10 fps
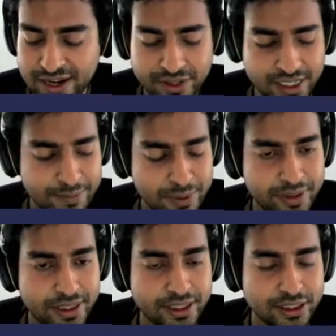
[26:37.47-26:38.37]
the
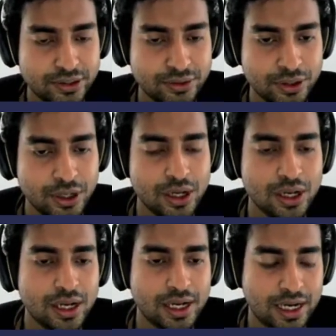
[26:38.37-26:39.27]
capabilities to
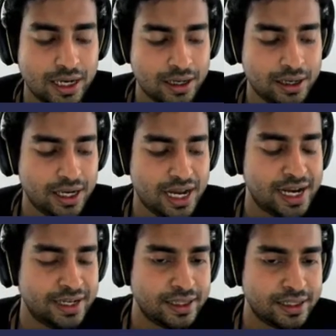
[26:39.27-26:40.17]

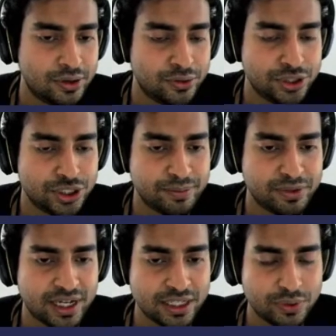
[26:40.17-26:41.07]
handle the ownership
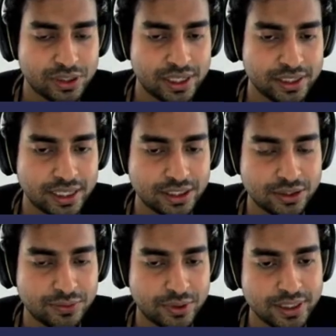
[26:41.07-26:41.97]
transfer
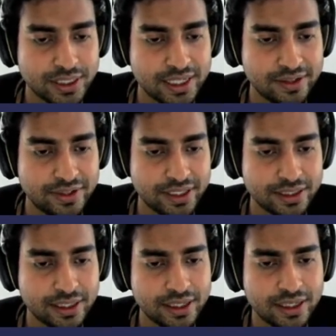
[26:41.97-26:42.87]
transactions for these
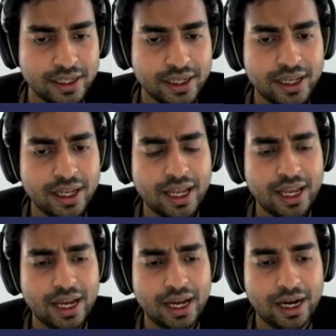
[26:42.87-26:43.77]
NFTs.
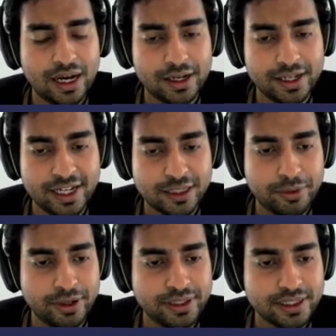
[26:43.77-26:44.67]
8
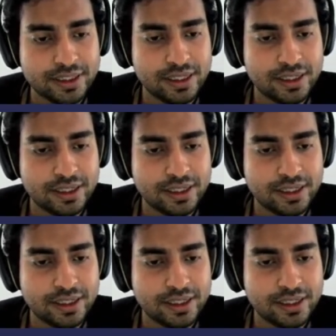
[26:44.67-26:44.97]
point is